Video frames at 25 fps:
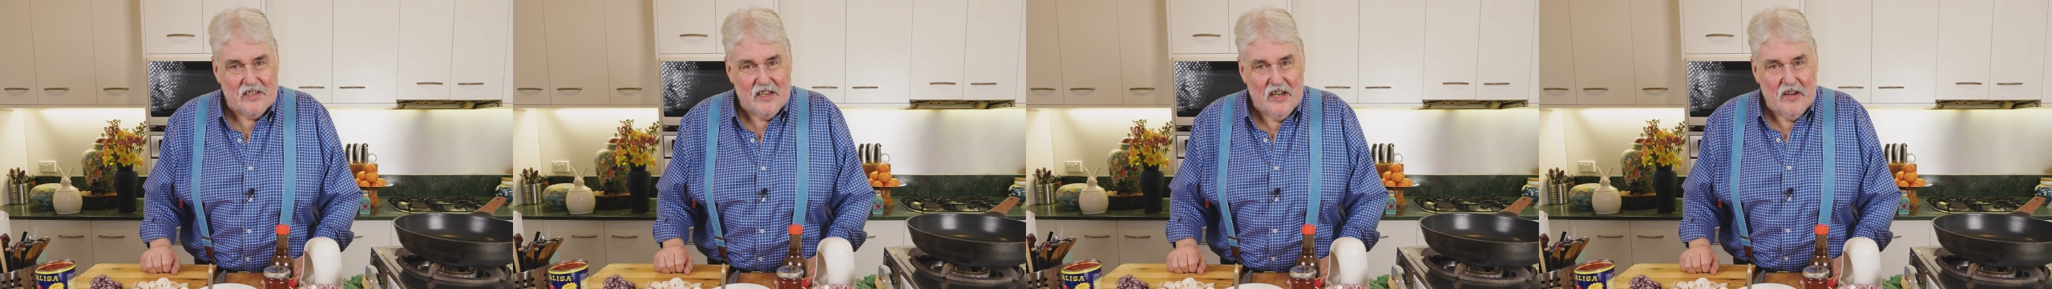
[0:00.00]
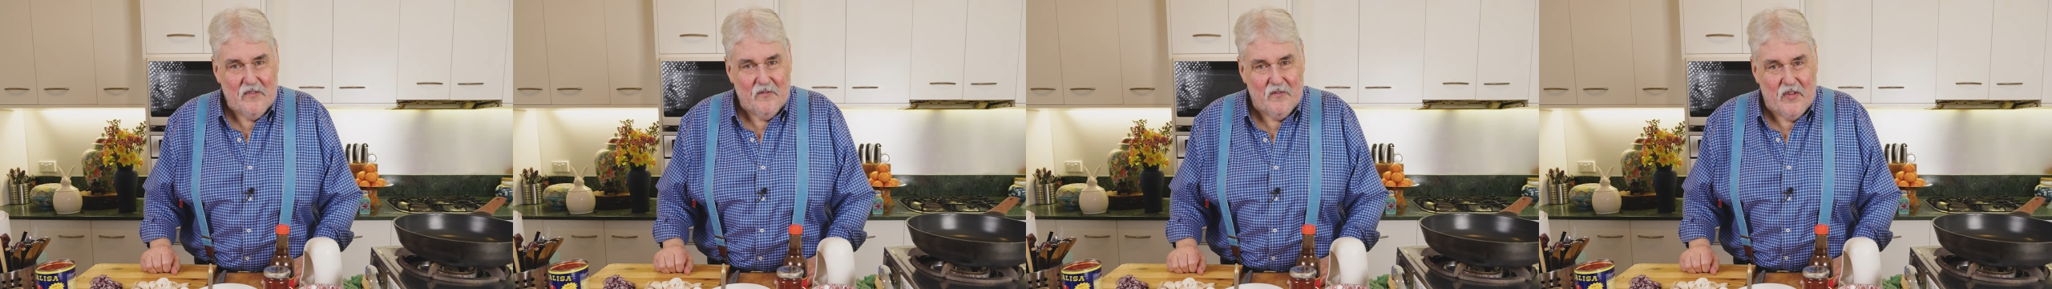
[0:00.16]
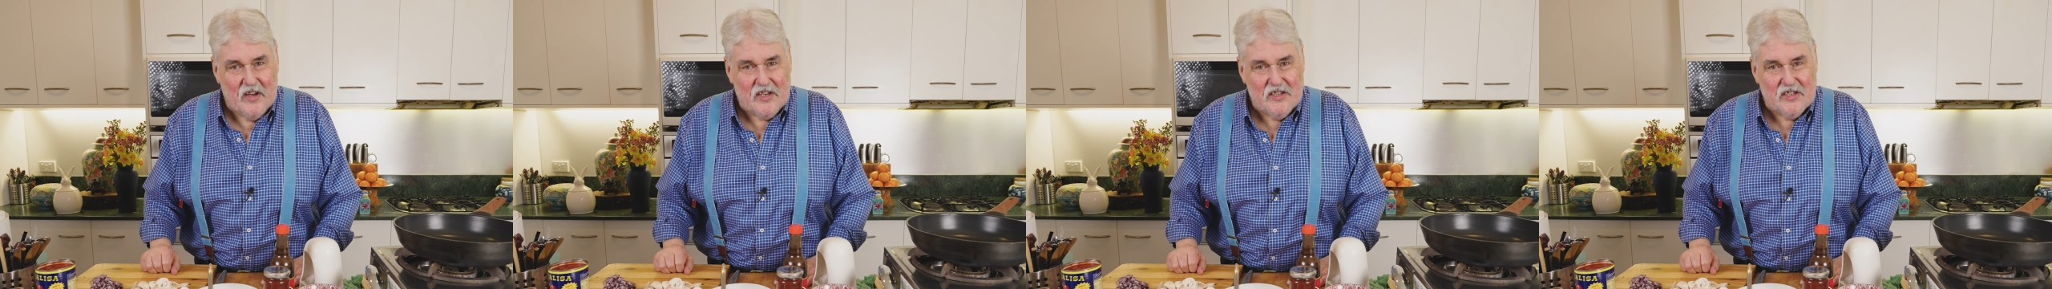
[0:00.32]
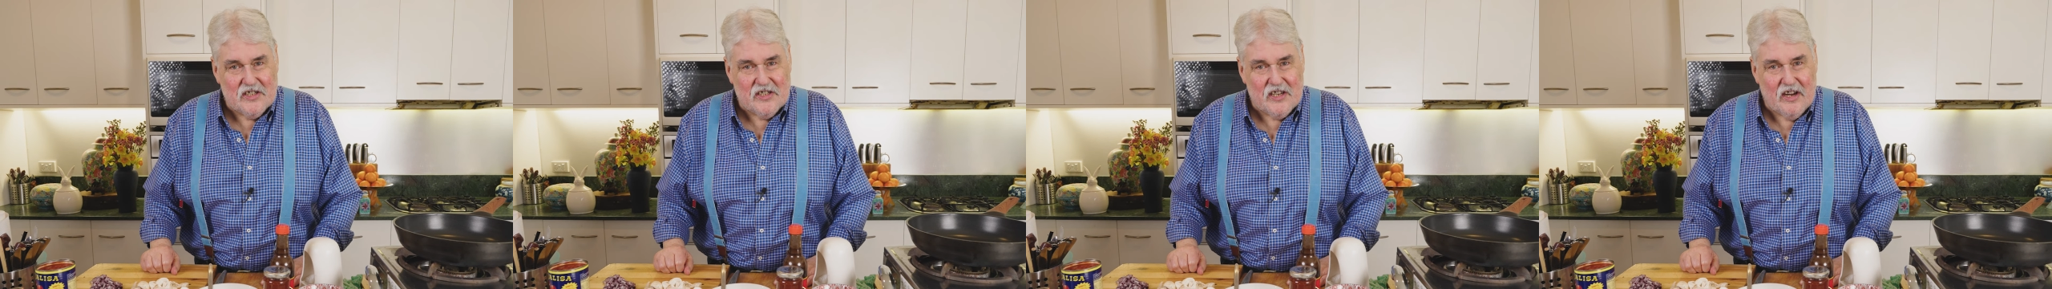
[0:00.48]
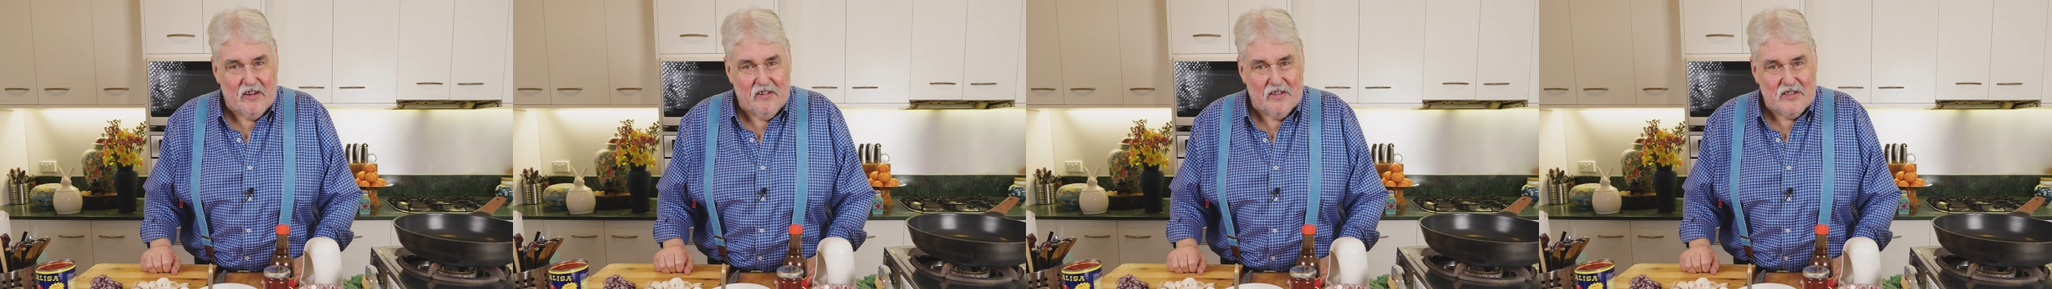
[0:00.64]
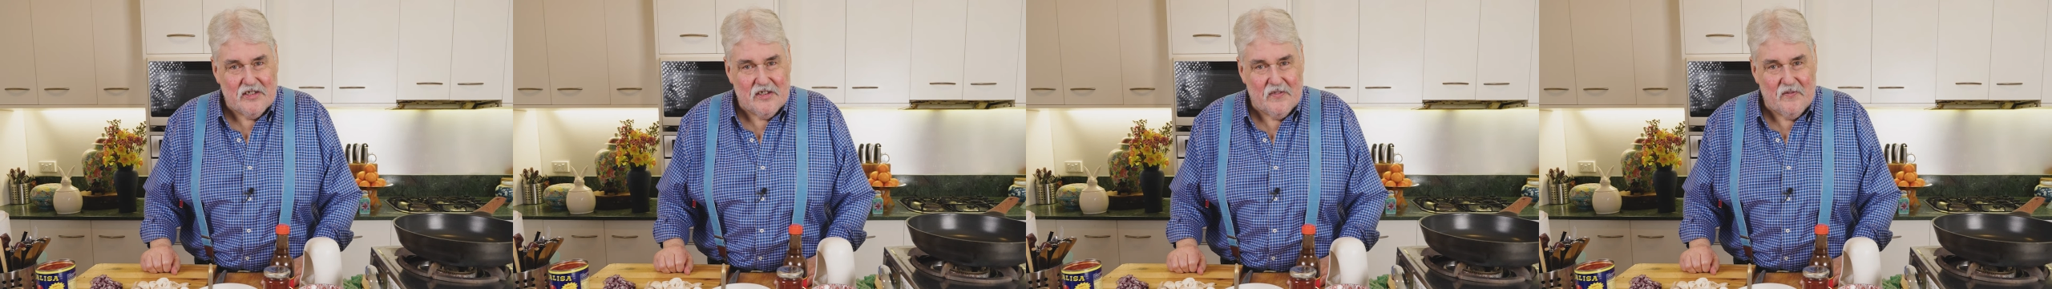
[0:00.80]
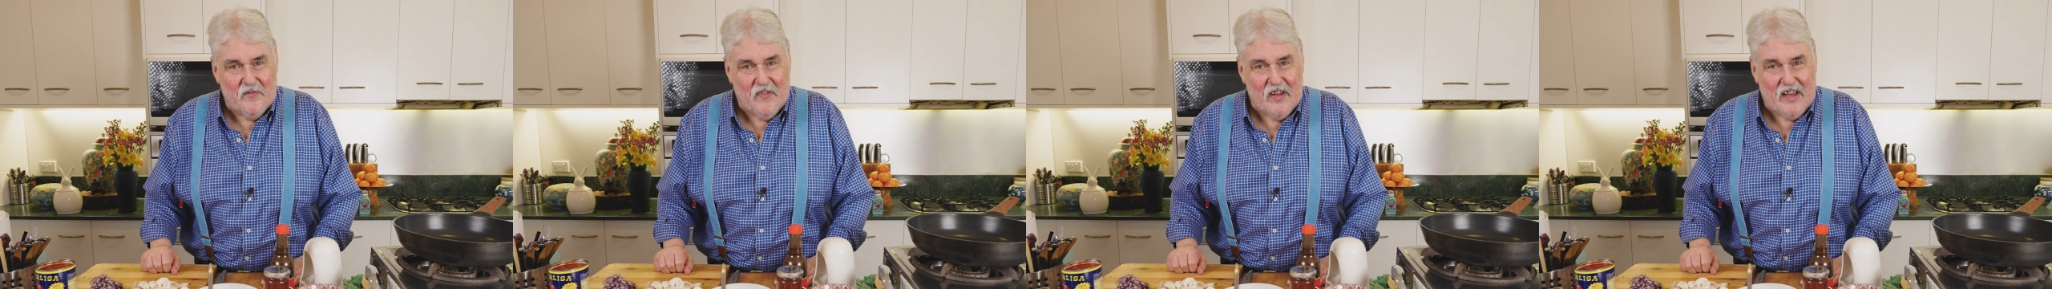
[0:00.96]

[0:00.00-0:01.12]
vegetarians and